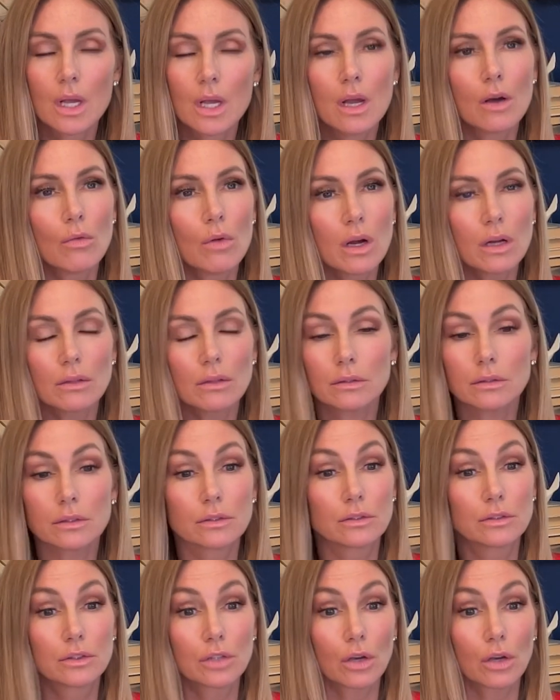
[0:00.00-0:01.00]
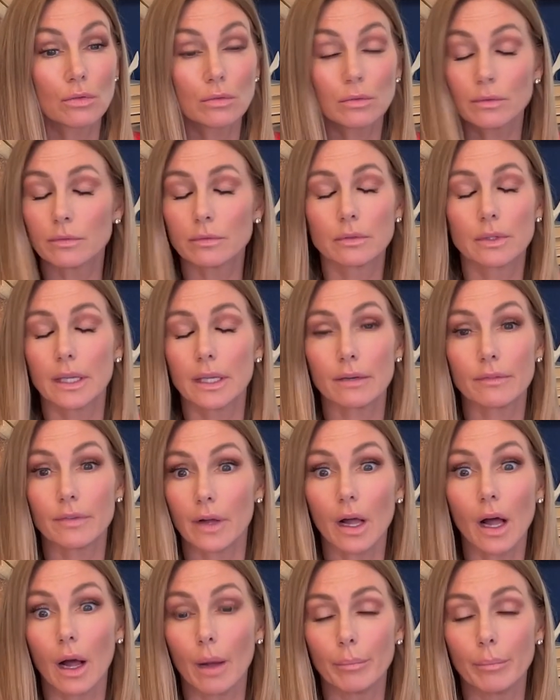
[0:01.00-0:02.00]
Well, don't give
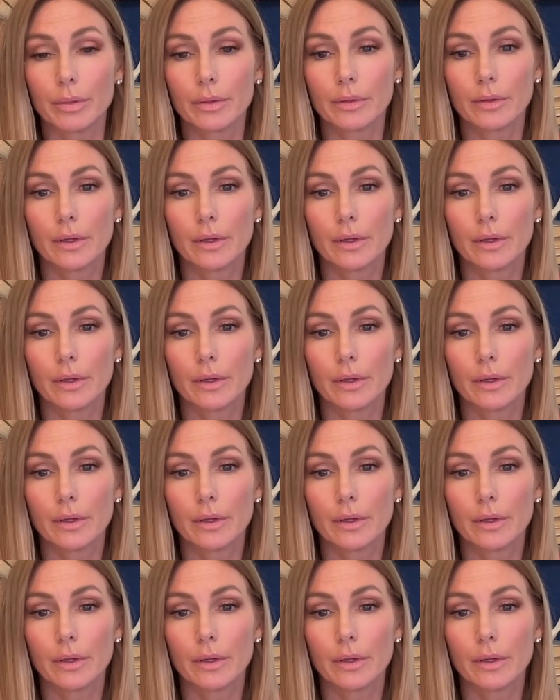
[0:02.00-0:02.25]
up.